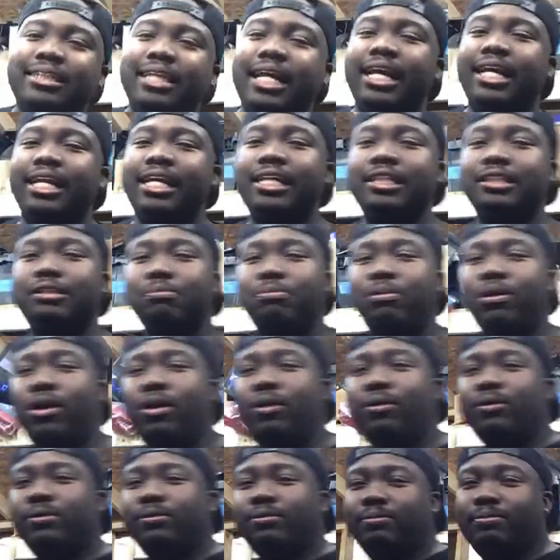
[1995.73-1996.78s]
Take it easy,
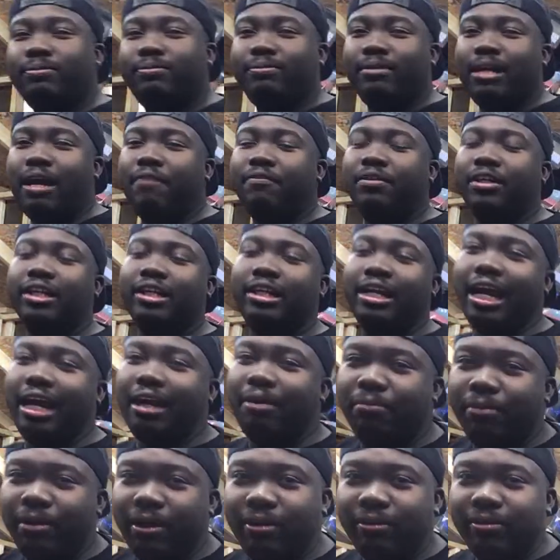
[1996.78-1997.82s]
bro. Have a good
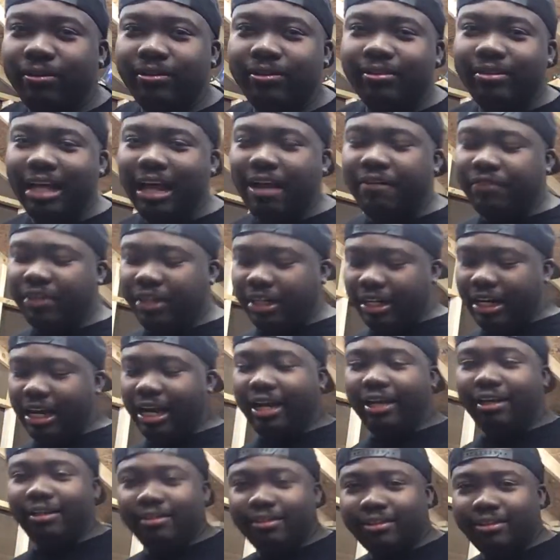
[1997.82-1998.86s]
night, bro. Have a good
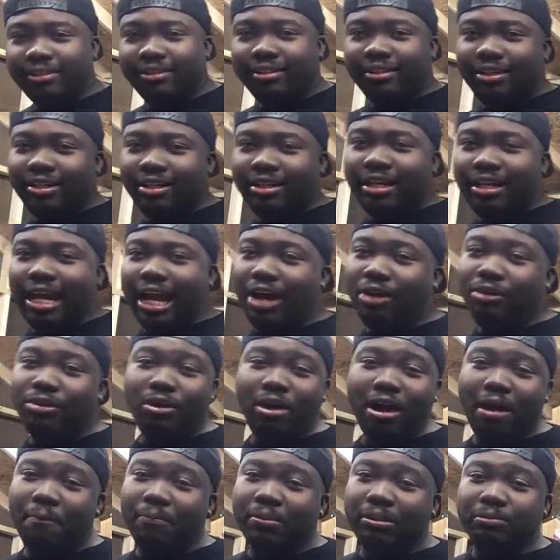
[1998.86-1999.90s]
night. I don't know
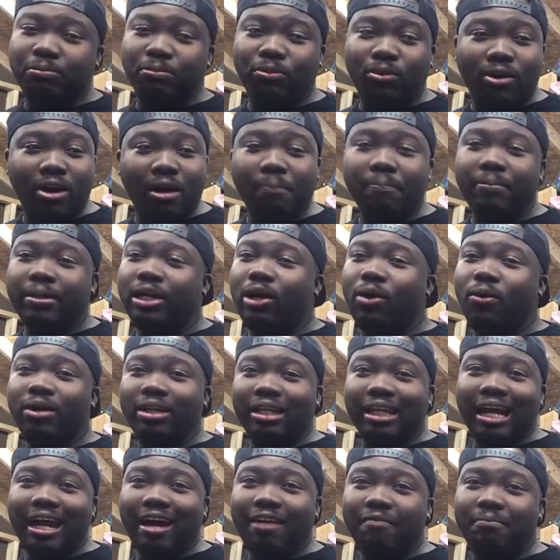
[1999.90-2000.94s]
how much more I'm gonna be going
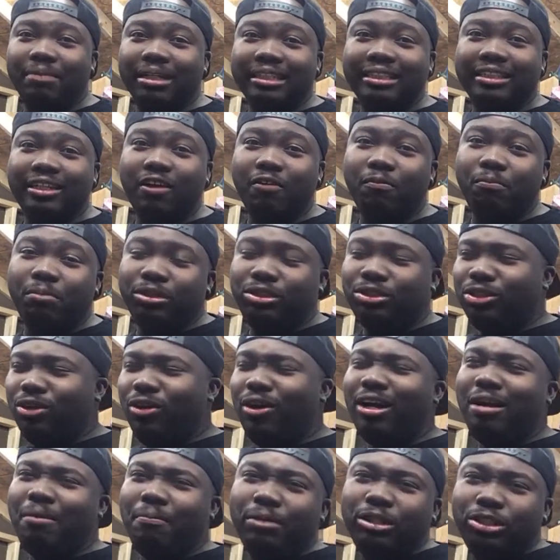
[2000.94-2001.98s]
live myself, but you know
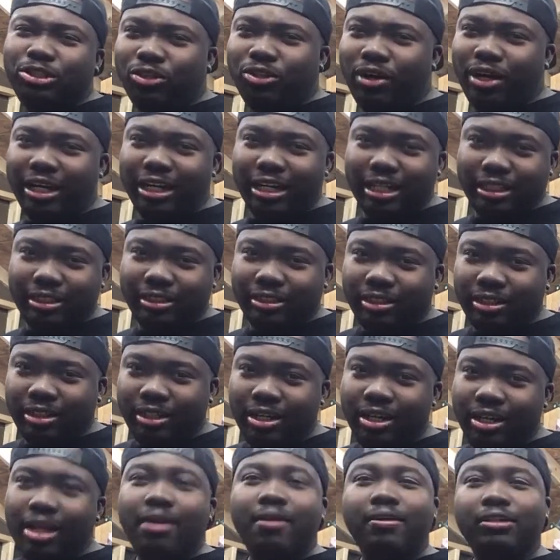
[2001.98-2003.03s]
what? I'm enjoying this.
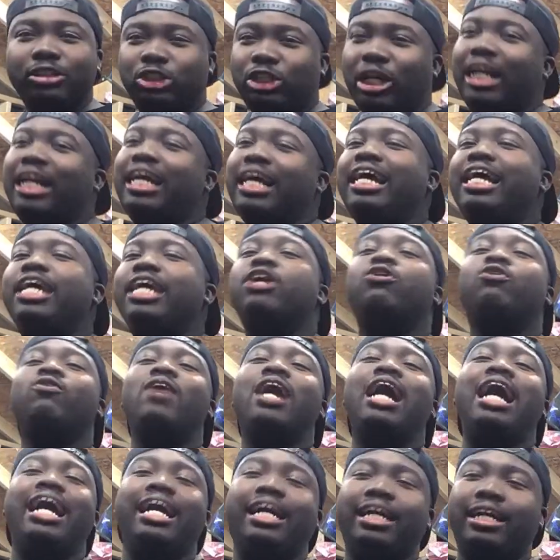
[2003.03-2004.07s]
Trying to
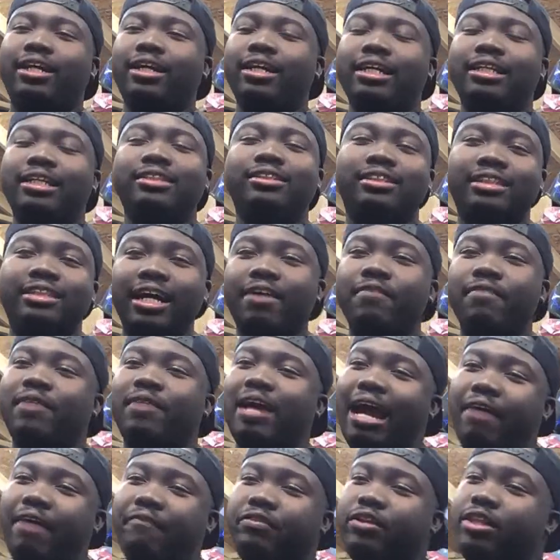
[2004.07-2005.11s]
interact instead of
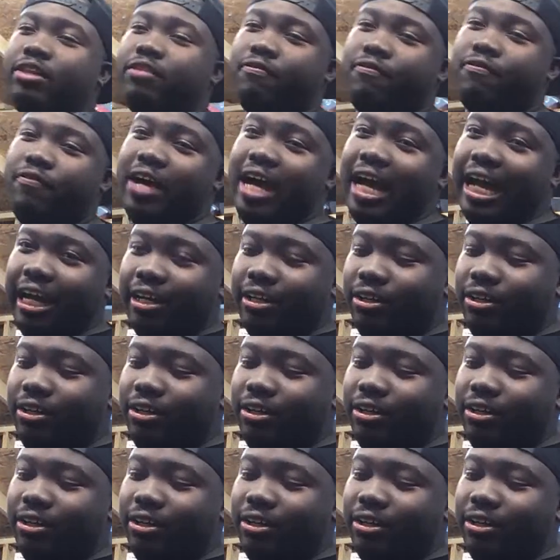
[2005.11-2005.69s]
after the fact.